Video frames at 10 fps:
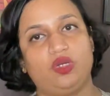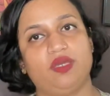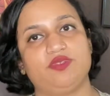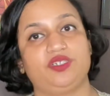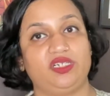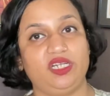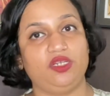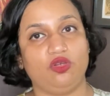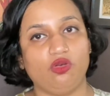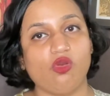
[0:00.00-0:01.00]
I'm certainly
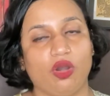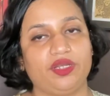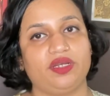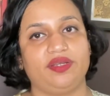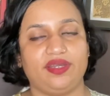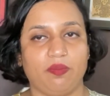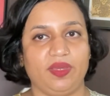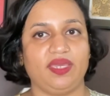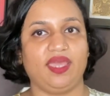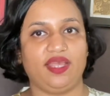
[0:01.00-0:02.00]
not
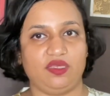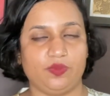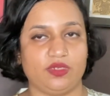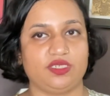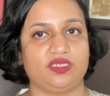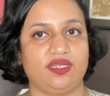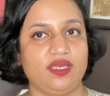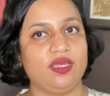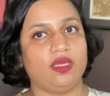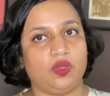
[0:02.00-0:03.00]
dubbing any person
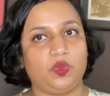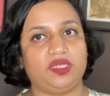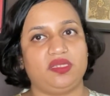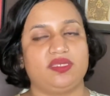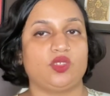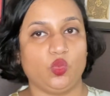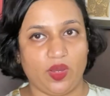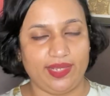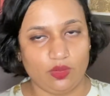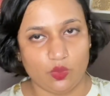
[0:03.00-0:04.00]
with this
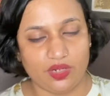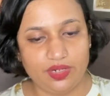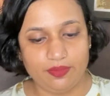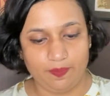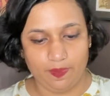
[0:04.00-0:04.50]
vile word.